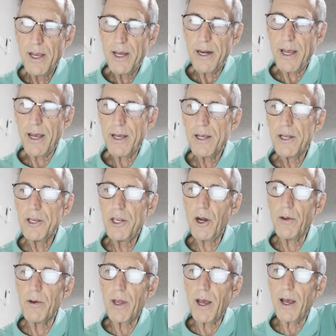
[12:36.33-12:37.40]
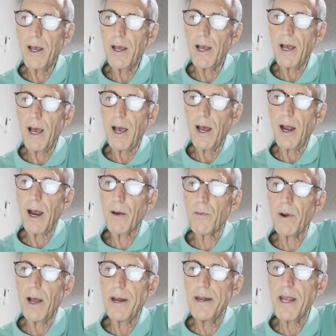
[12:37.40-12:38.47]
Now, you know,
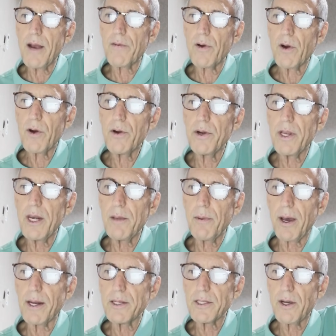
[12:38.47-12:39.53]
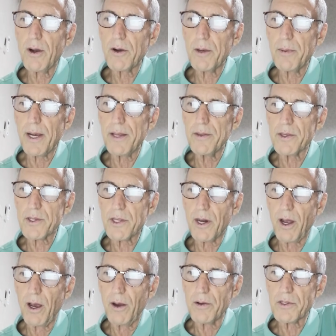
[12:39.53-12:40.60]
I never heard anybody talk about this at
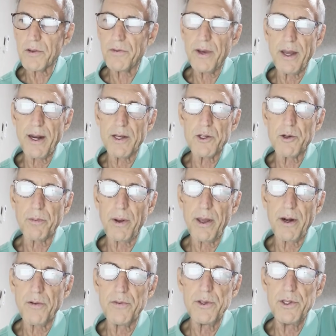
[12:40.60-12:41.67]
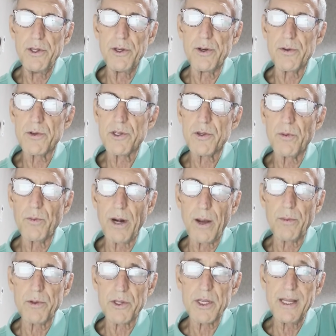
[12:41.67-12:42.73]
all as a financial planner for years when I
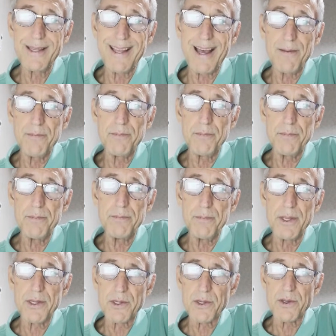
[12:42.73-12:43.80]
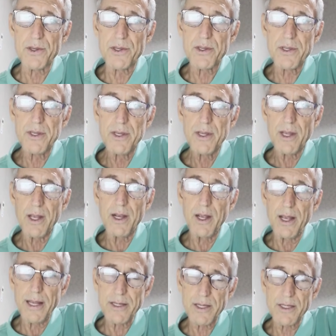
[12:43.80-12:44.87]
was in that business.
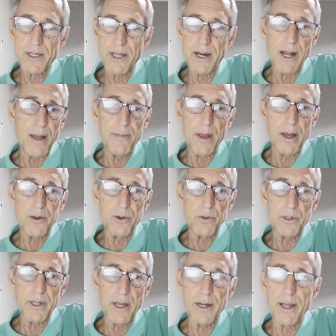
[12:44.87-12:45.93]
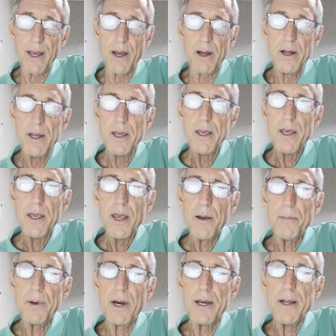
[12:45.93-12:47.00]
As I said, I'm not doing that now.
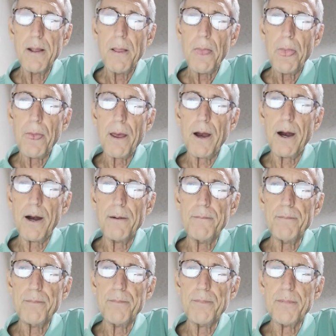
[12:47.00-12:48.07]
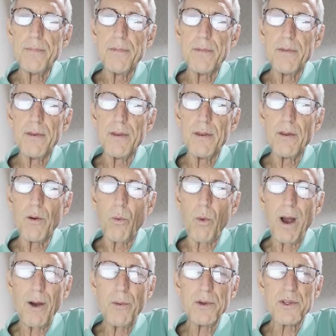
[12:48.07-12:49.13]
But
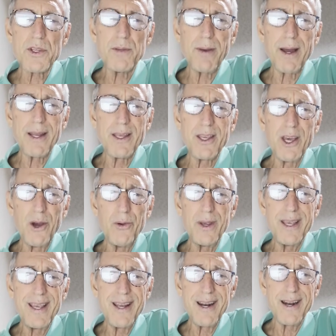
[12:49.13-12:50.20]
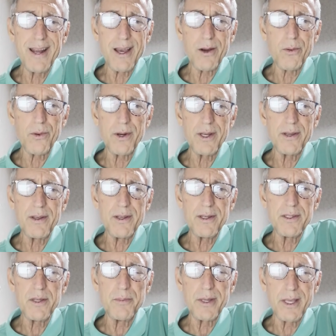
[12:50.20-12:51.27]
why would somebody go in an equity
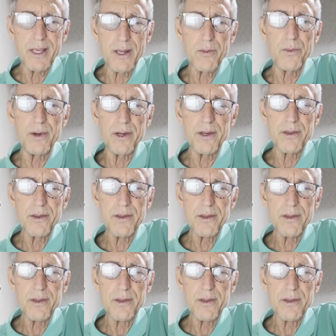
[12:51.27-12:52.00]
to begin with